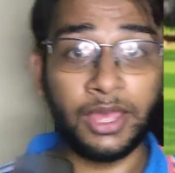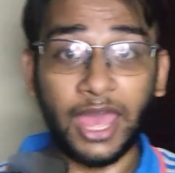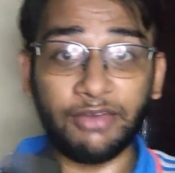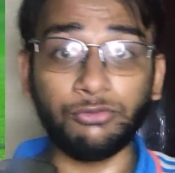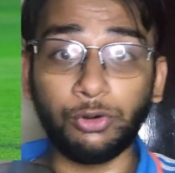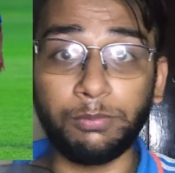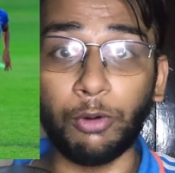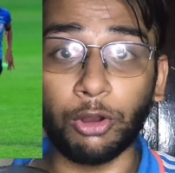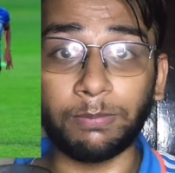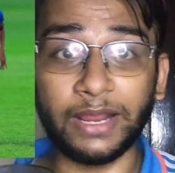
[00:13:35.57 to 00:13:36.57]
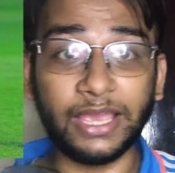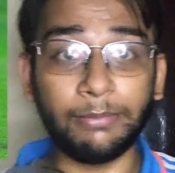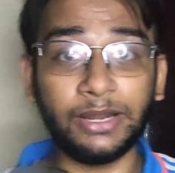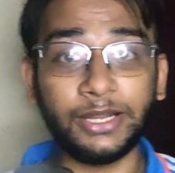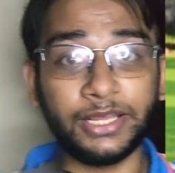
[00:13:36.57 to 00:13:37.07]
have good ball playing
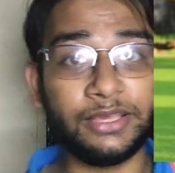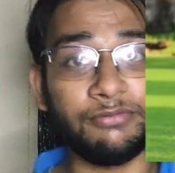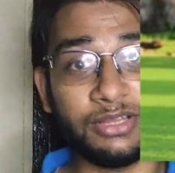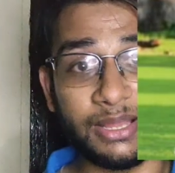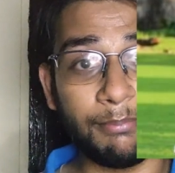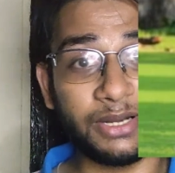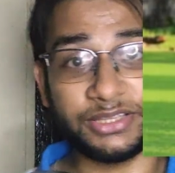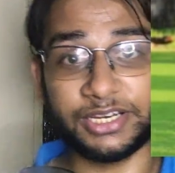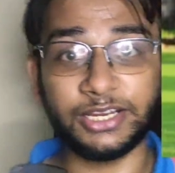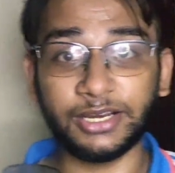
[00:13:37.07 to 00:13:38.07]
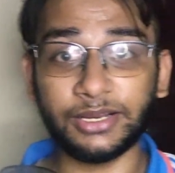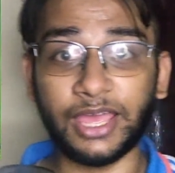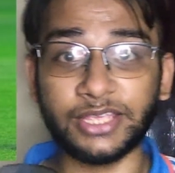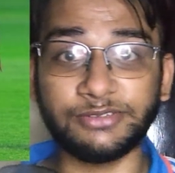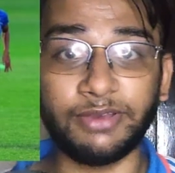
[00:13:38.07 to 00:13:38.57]
ability, with number 3
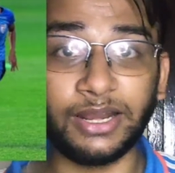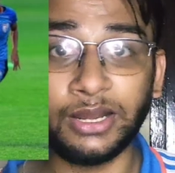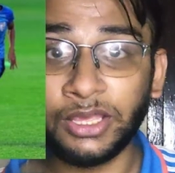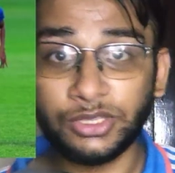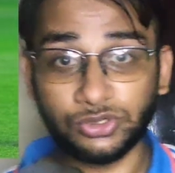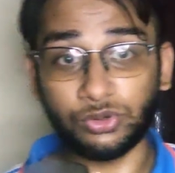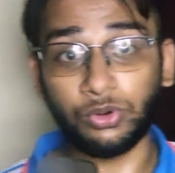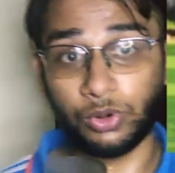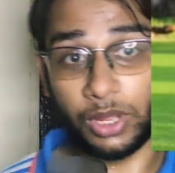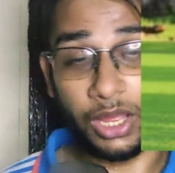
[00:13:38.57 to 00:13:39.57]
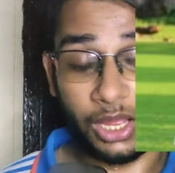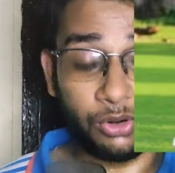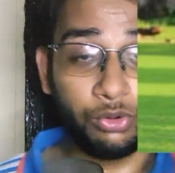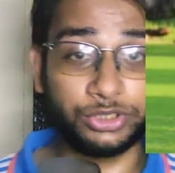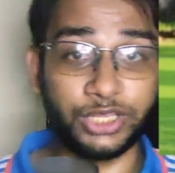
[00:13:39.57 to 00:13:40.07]
as well. So a
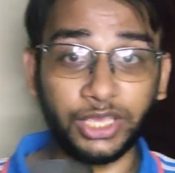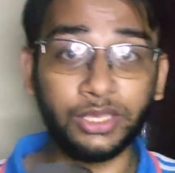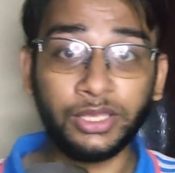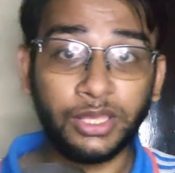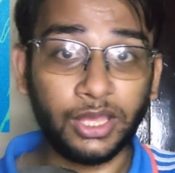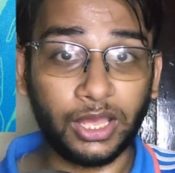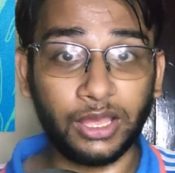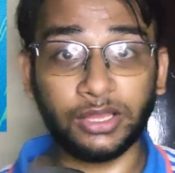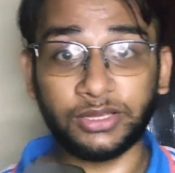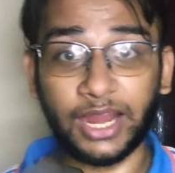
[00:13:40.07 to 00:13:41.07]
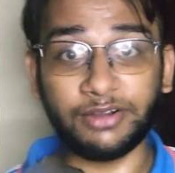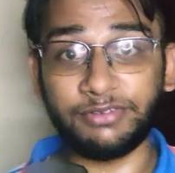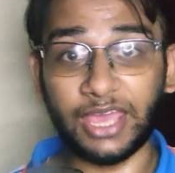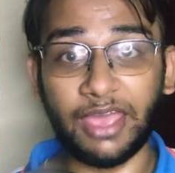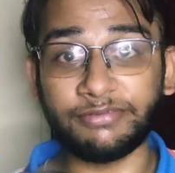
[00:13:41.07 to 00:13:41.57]
good thing that
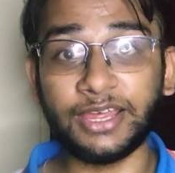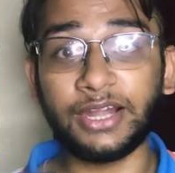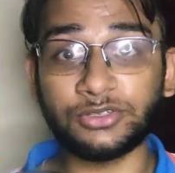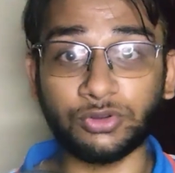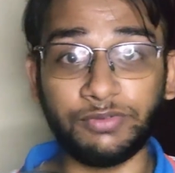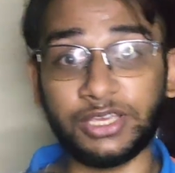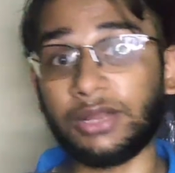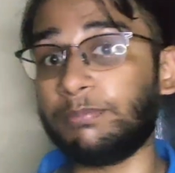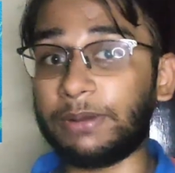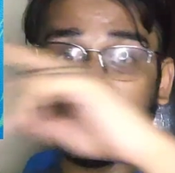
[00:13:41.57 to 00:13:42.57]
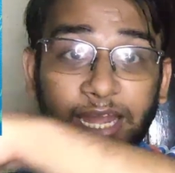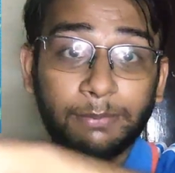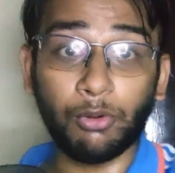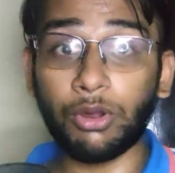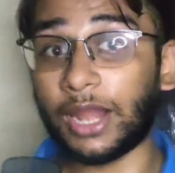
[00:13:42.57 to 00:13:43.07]
we have that, so we can play
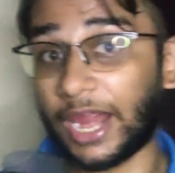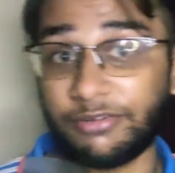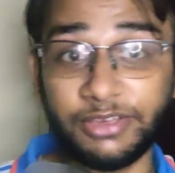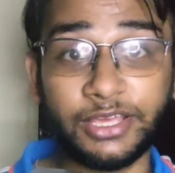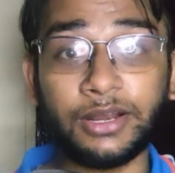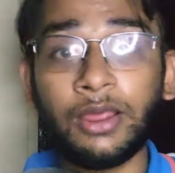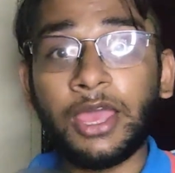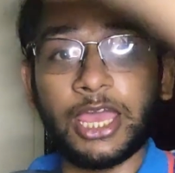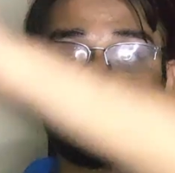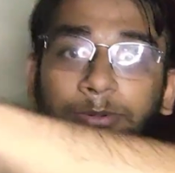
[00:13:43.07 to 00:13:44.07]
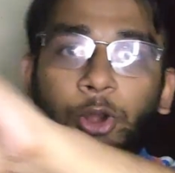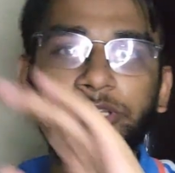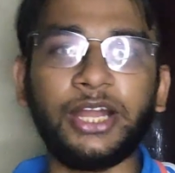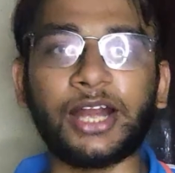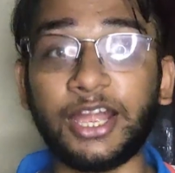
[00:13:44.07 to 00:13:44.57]
that ball and we can exploit
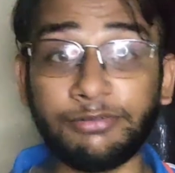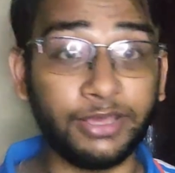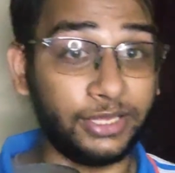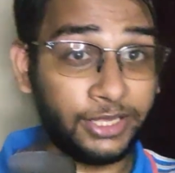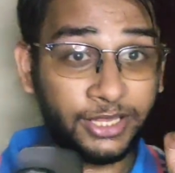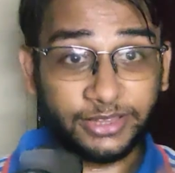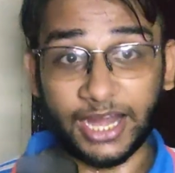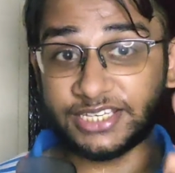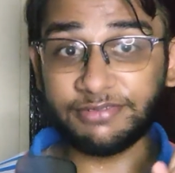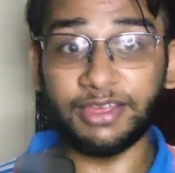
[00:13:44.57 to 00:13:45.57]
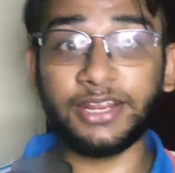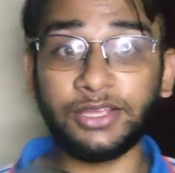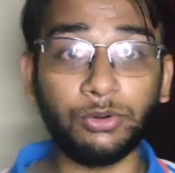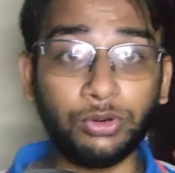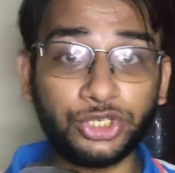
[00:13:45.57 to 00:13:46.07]
that right wing. That's a
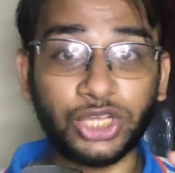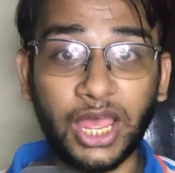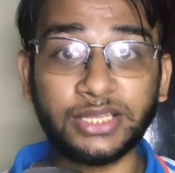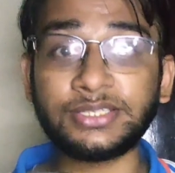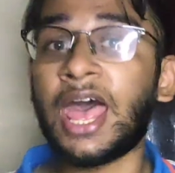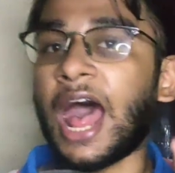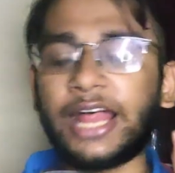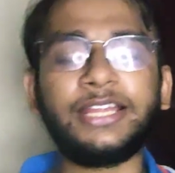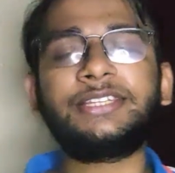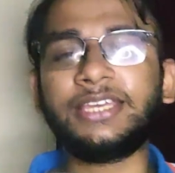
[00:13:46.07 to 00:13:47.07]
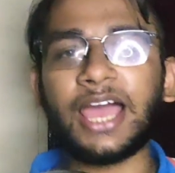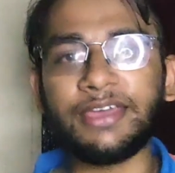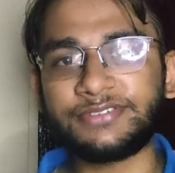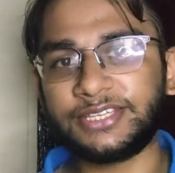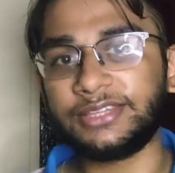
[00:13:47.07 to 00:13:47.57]
very good chance. Other thing, I
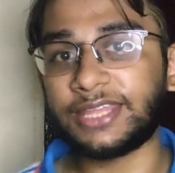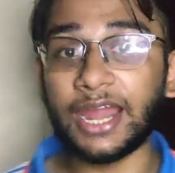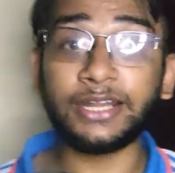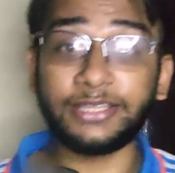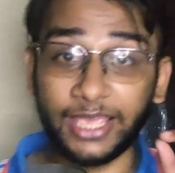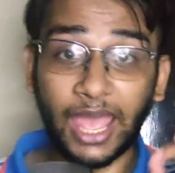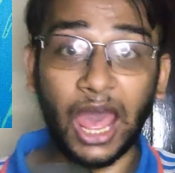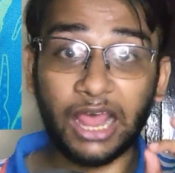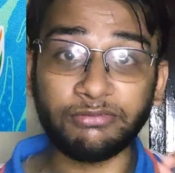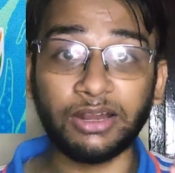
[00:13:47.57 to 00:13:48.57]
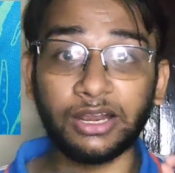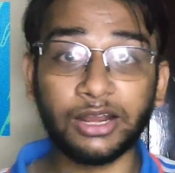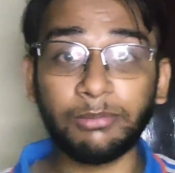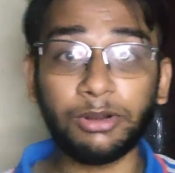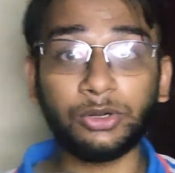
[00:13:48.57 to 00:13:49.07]
have seen that they are
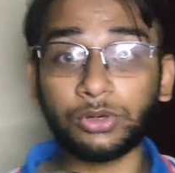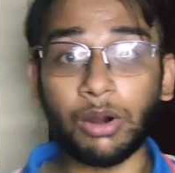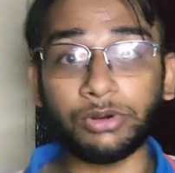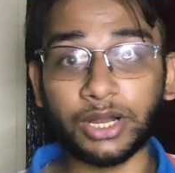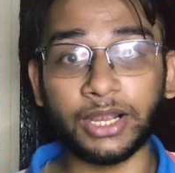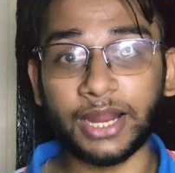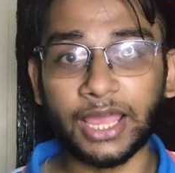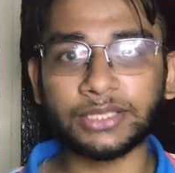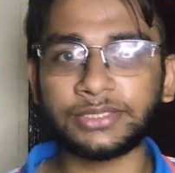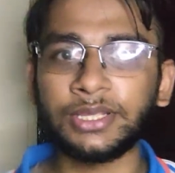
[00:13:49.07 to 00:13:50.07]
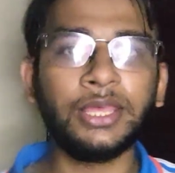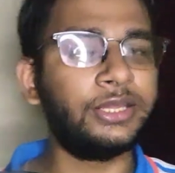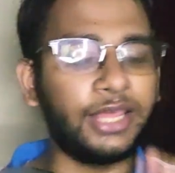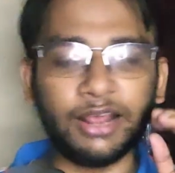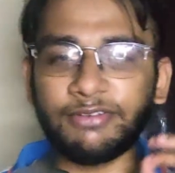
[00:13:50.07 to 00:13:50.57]
vulnerable to counter attacks.
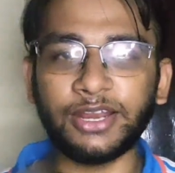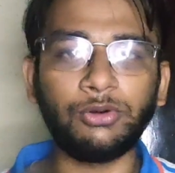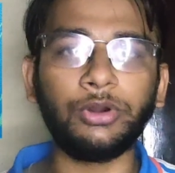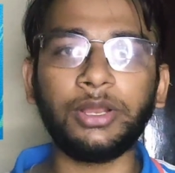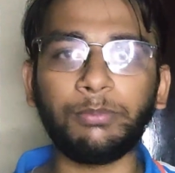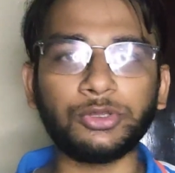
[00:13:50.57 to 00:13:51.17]
They are very good in